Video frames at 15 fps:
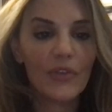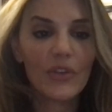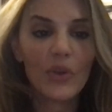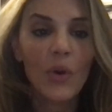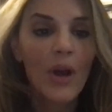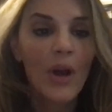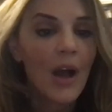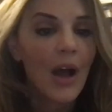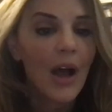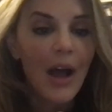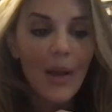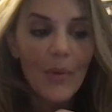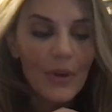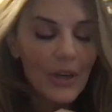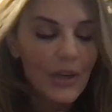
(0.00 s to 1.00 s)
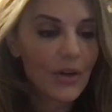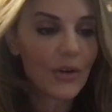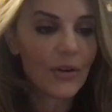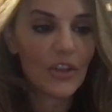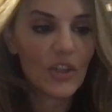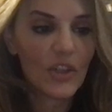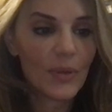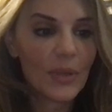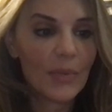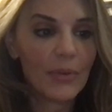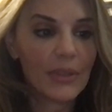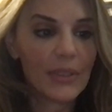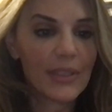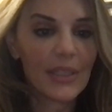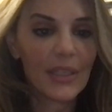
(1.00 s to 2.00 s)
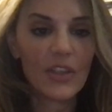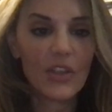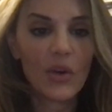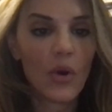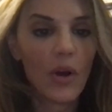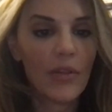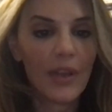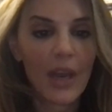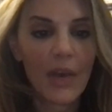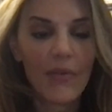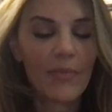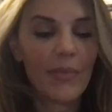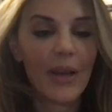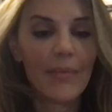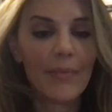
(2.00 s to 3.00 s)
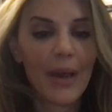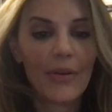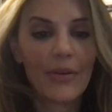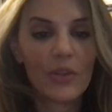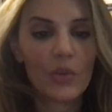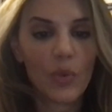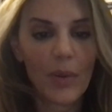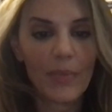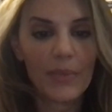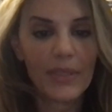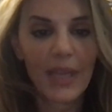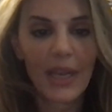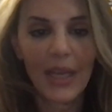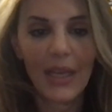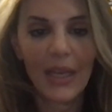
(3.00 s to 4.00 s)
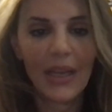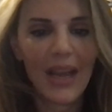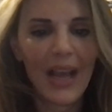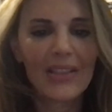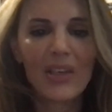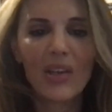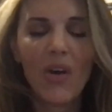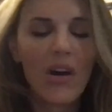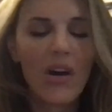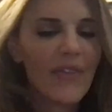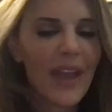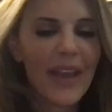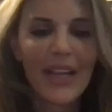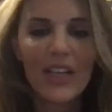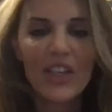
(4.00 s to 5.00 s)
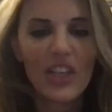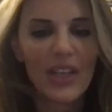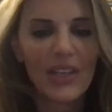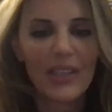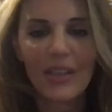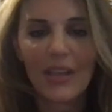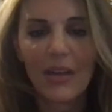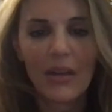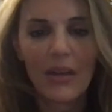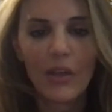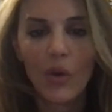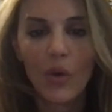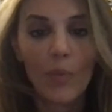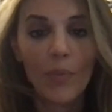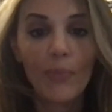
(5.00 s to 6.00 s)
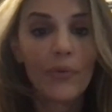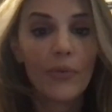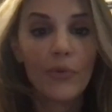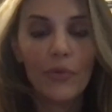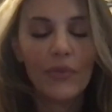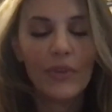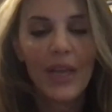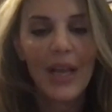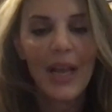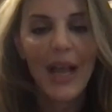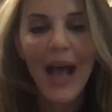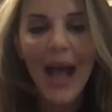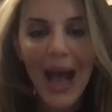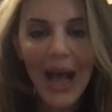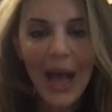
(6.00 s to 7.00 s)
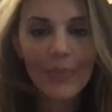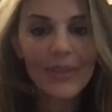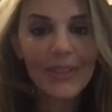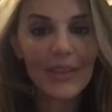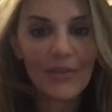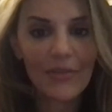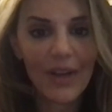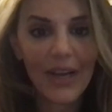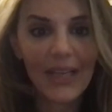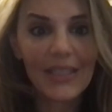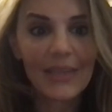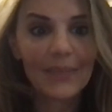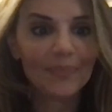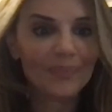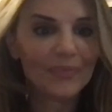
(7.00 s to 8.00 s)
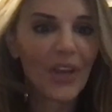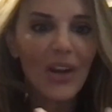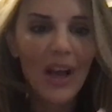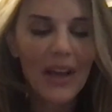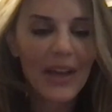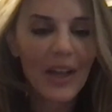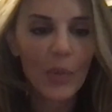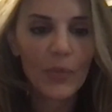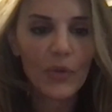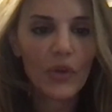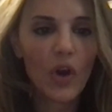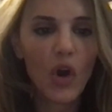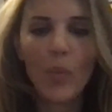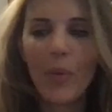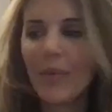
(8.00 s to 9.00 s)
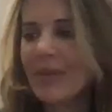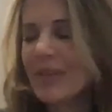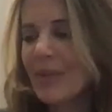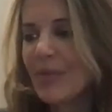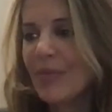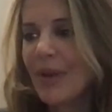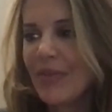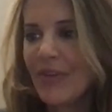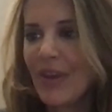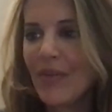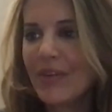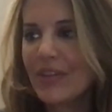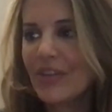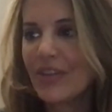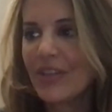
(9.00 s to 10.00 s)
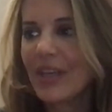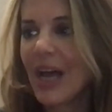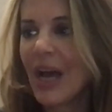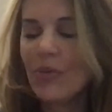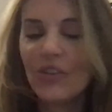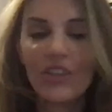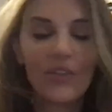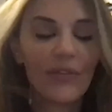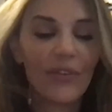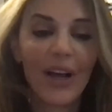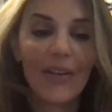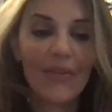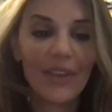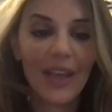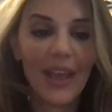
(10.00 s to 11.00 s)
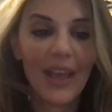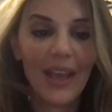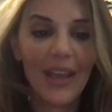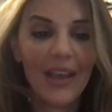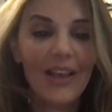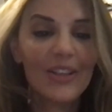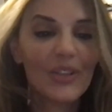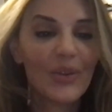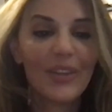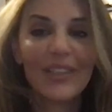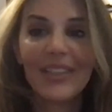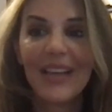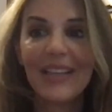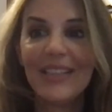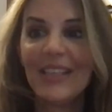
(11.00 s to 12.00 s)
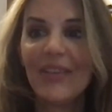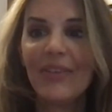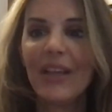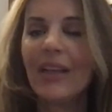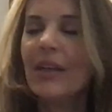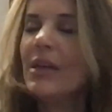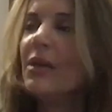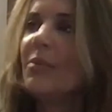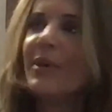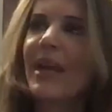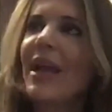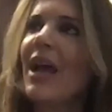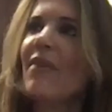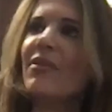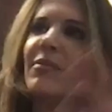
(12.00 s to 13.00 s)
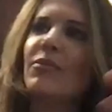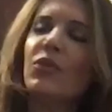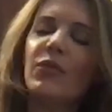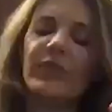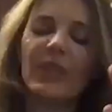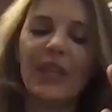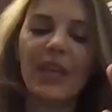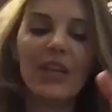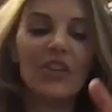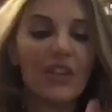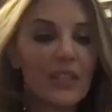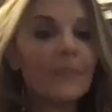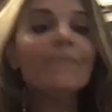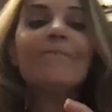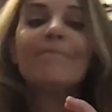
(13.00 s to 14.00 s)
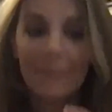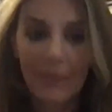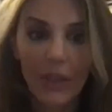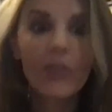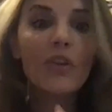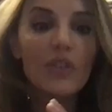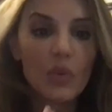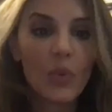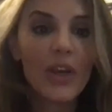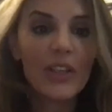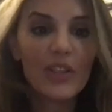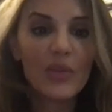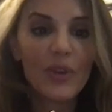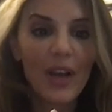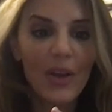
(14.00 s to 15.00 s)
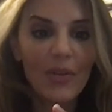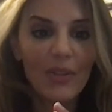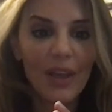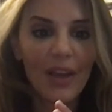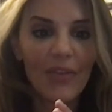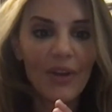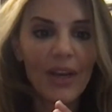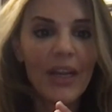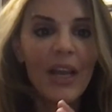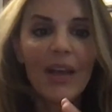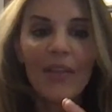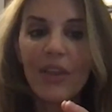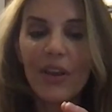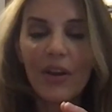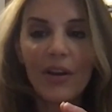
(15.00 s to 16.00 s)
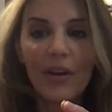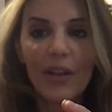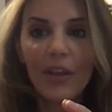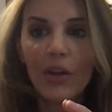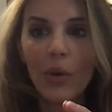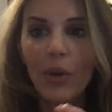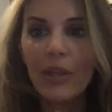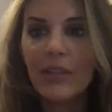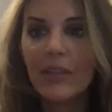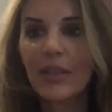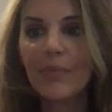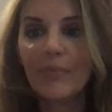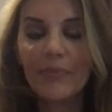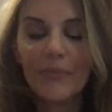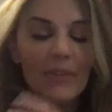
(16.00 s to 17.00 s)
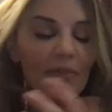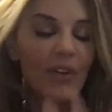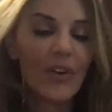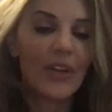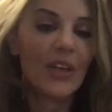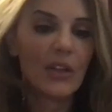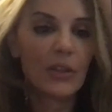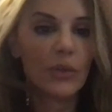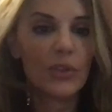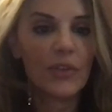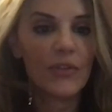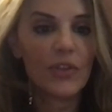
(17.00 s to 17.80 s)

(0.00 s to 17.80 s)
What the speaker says: So I would encourage people listening to go on the Every Mind Matters website. It has a lot of NHS, approved apps and advice on how to help you cope. I mean, some of my favorites, there's a couch to 5K. So this idea of like, but I haven't moved in ages. There's ways around that, right? It's very inclusive.